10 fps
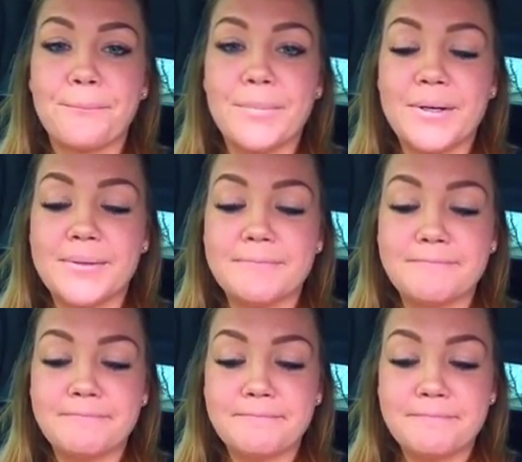But
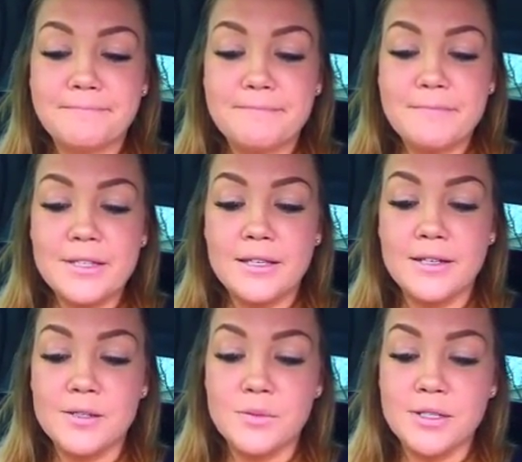it
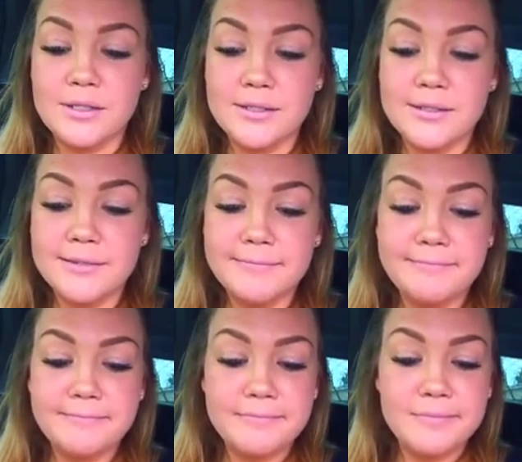is what it is.
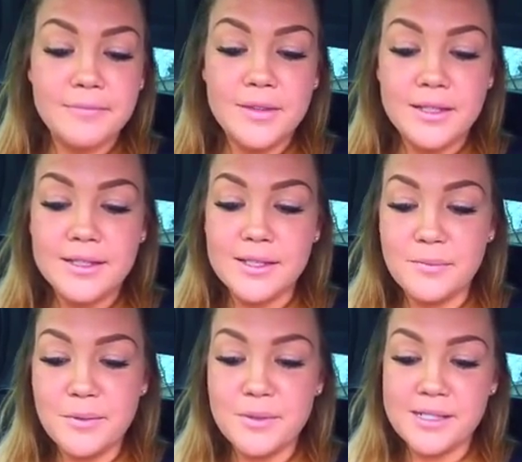
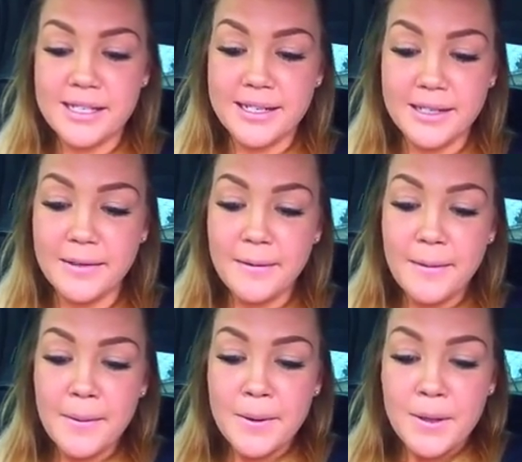Some people say
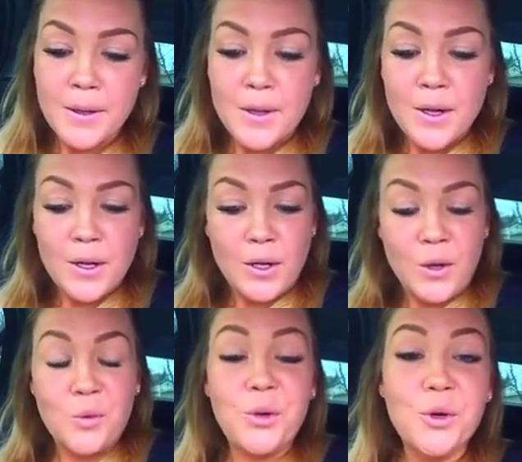
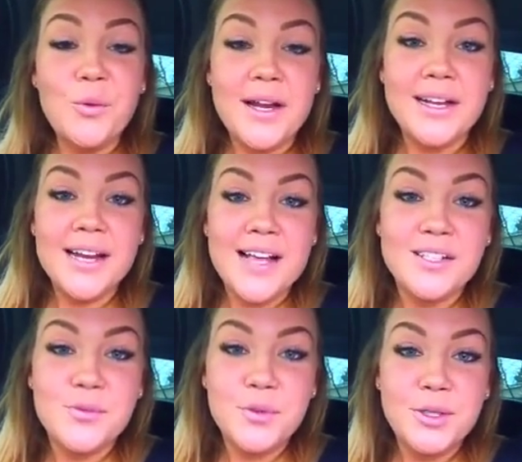real
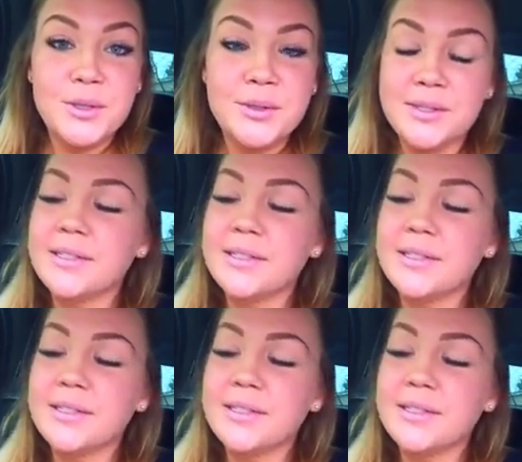recognizes real.